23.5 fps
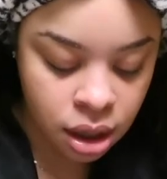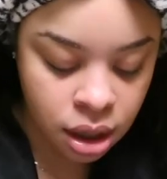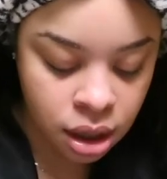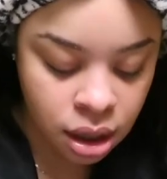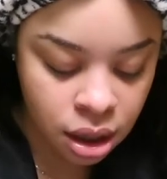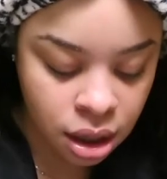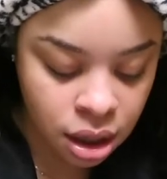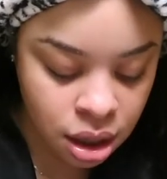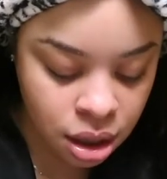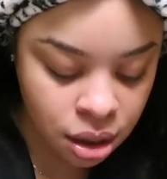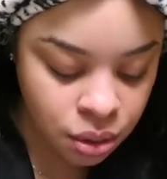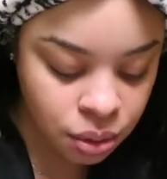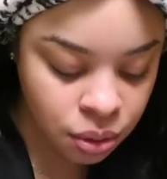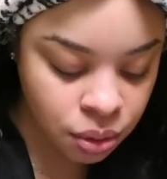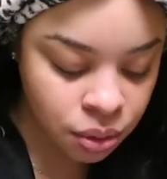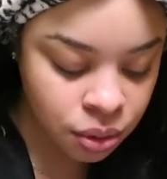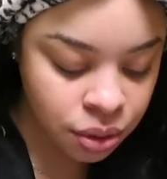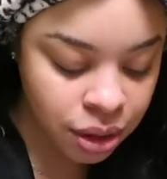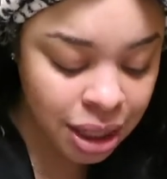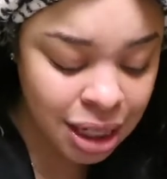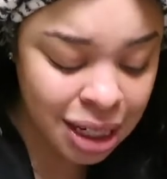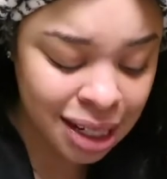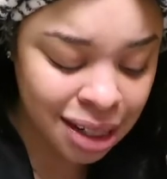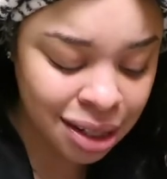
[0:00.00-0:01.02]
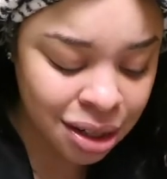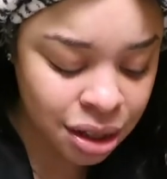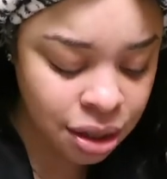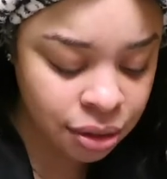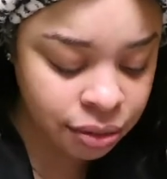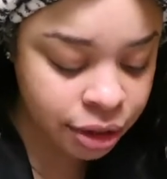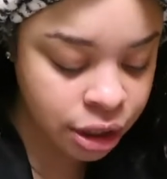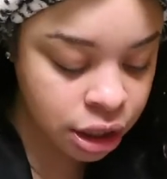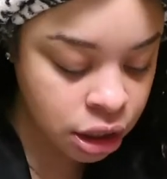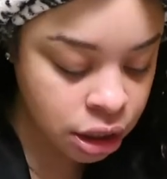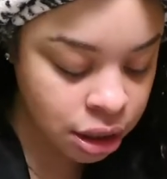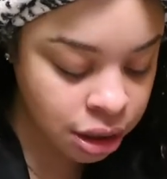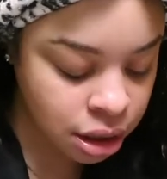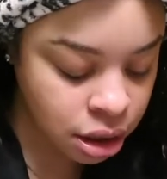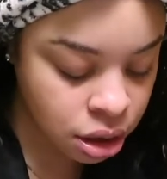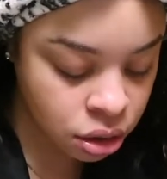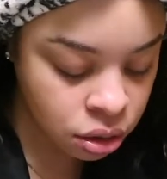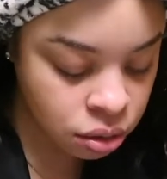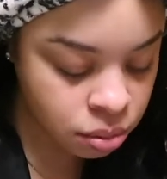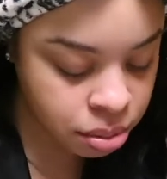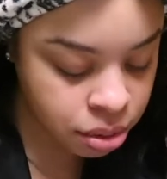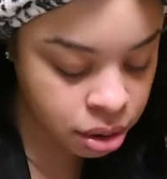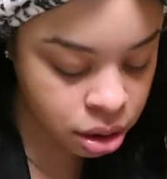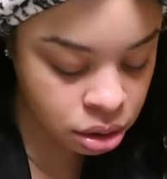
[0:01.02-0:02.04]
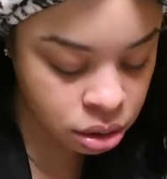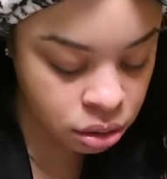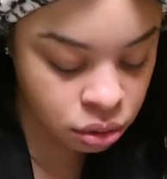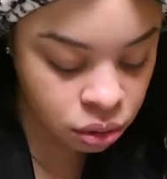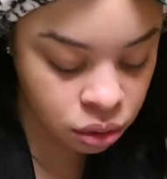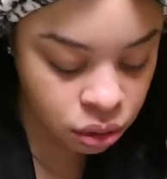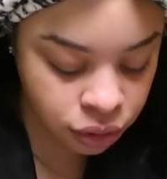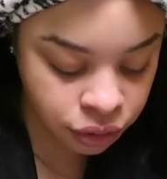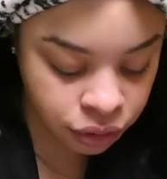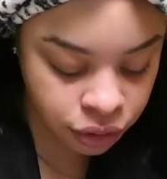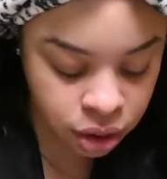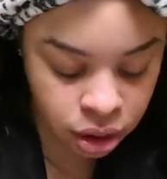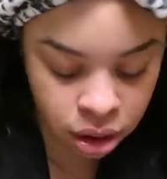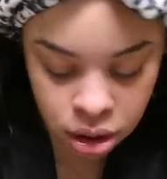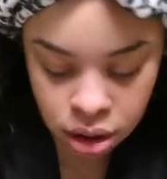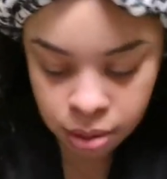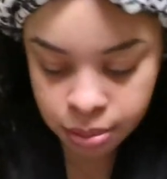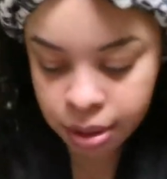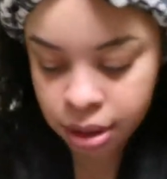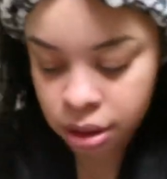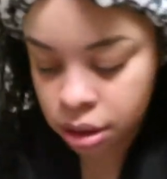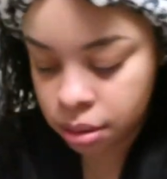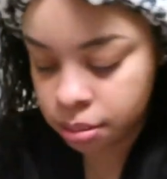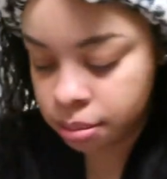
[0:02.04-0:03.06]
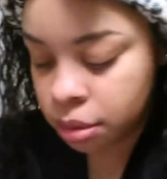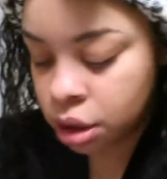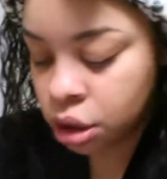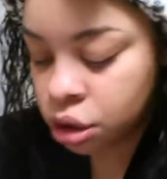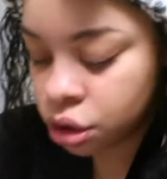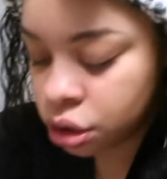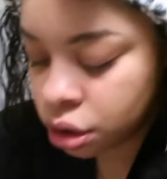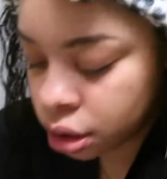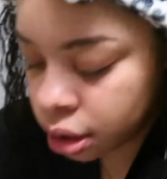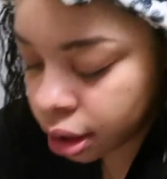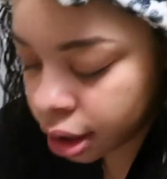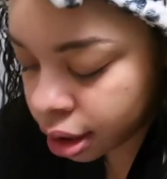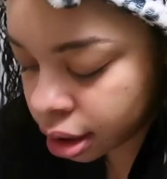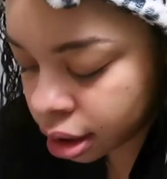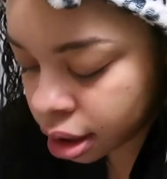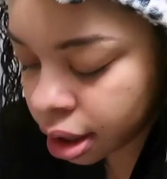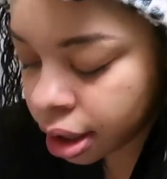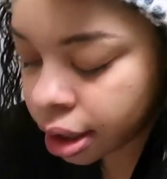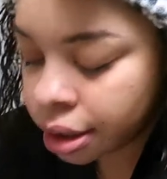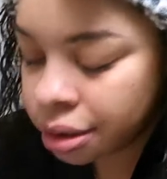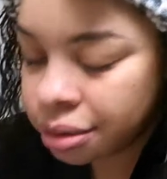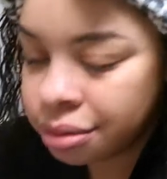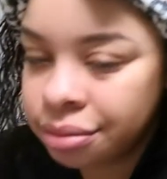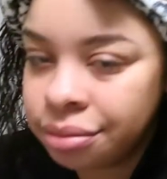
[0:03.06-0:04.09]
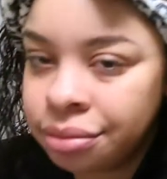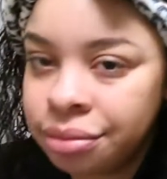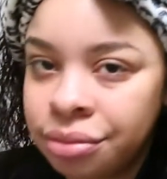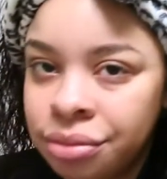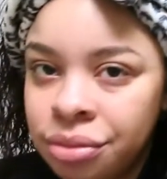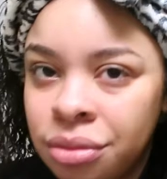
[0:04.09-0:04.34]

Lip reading: you know, they tell you the ratio, but who the fuck is about to measure like that?